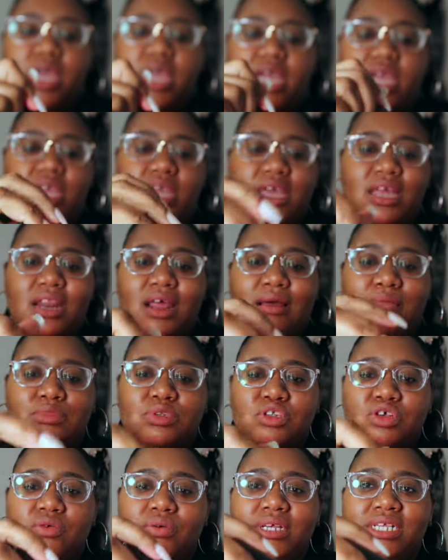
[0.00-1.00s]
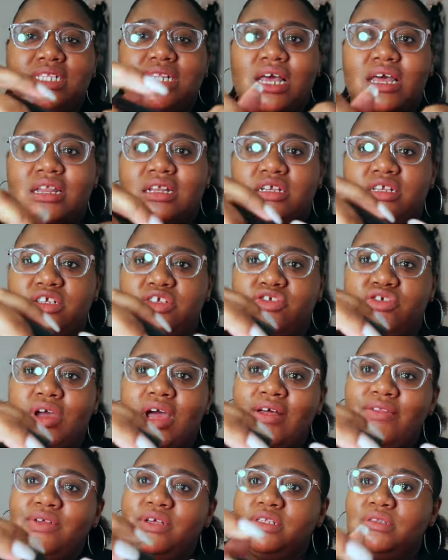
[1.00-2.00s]
and I'm so excited to
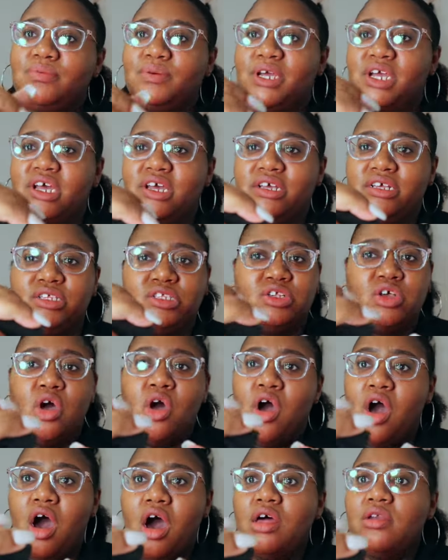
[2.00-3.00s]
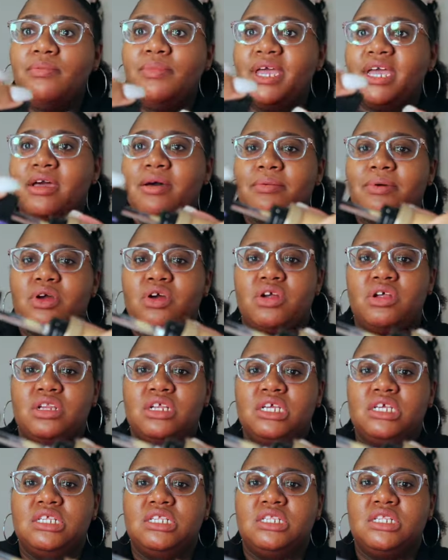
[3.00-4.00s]
try this because all the makeup
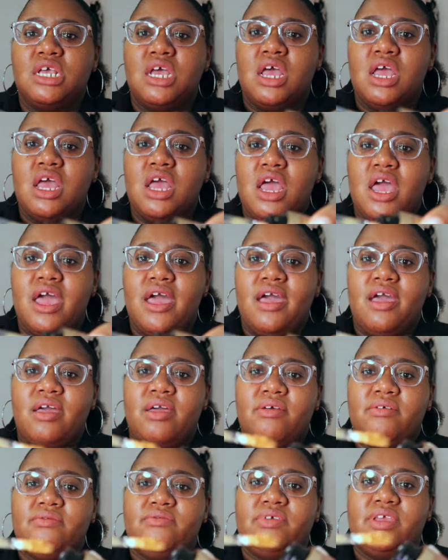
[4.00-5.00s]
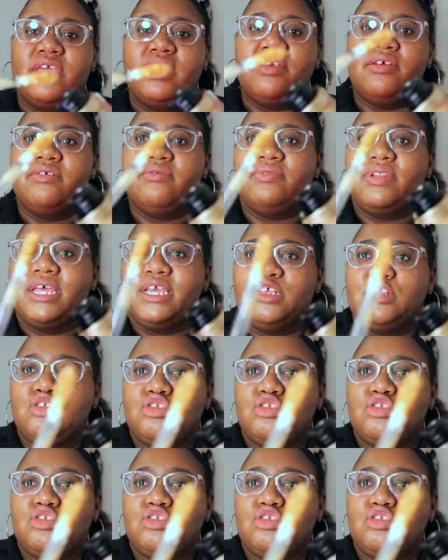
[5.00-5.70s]
girlies has give like